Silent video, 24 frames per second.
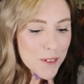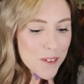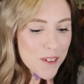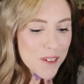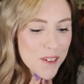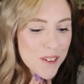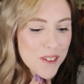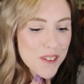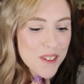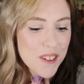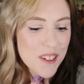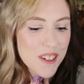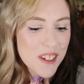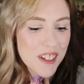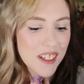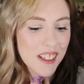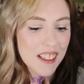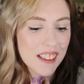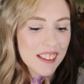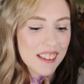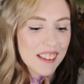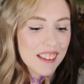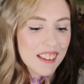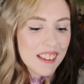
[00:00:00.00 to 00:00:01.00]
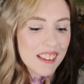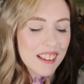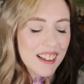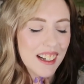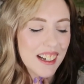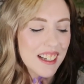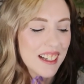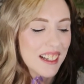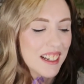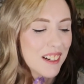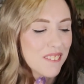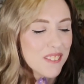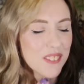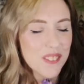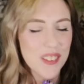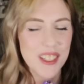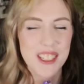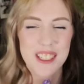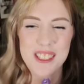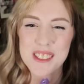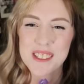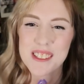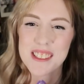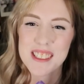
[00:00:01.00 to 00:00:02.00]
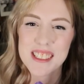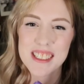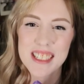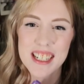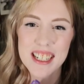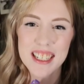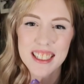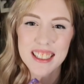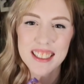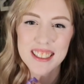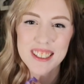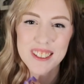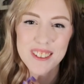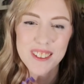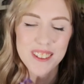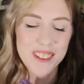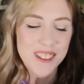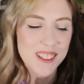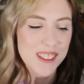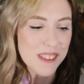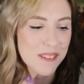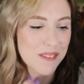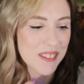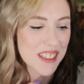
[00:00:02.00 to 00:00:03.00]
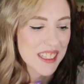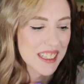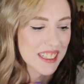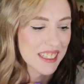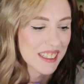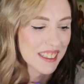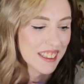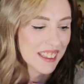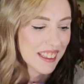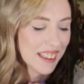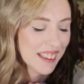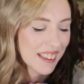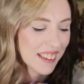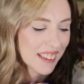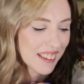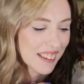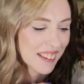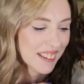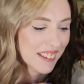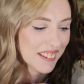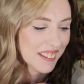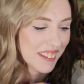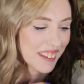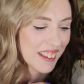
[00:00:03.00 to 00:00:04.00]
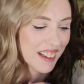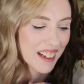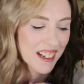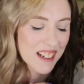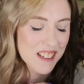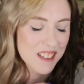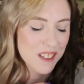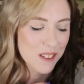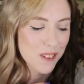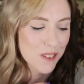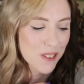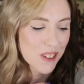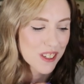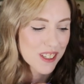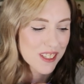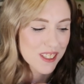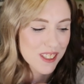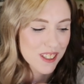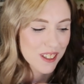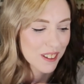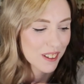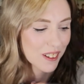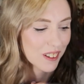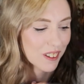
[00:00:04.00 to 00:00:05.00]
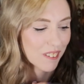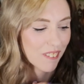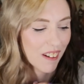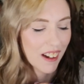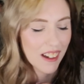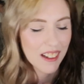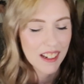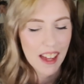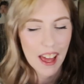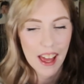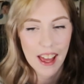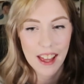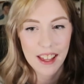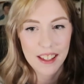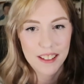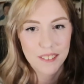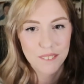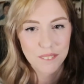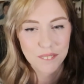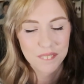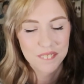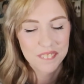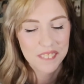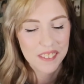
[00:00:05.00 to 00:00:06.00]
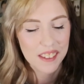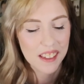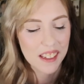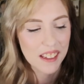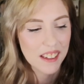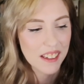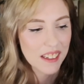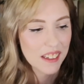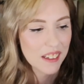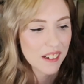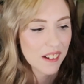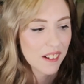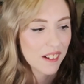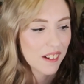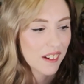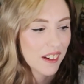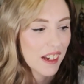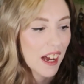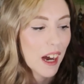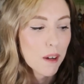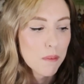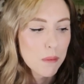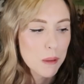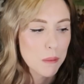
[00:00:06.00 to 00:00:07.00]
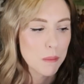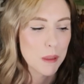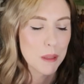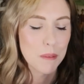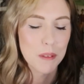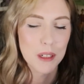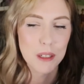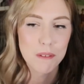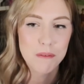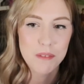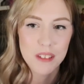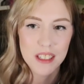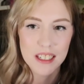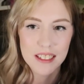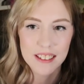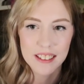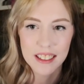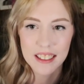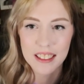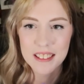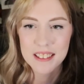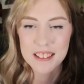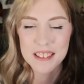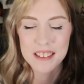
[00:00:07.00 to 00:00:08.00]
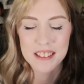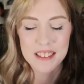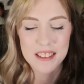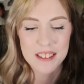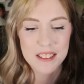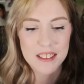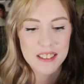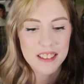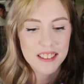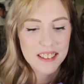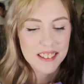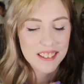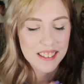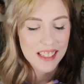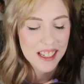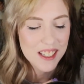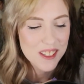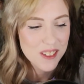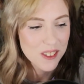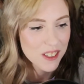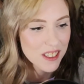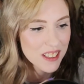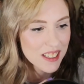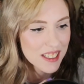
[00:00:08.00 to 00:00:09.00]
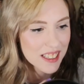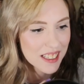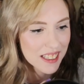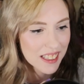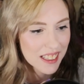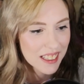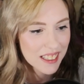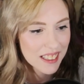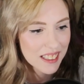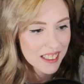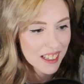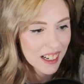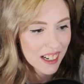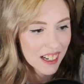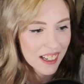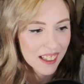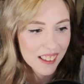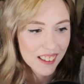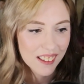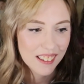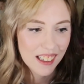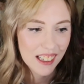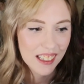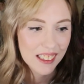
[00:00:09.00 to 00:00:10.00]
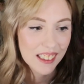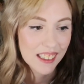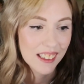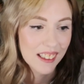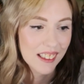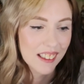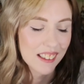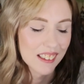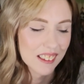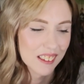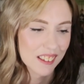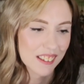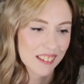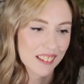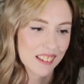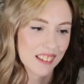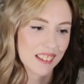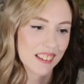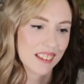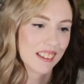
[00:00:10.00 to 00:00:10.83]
or I come to my Discord and I talk to them, and you guys are always so great at, you know, helping me when I'm feeling down and that sort of thing. And I can't.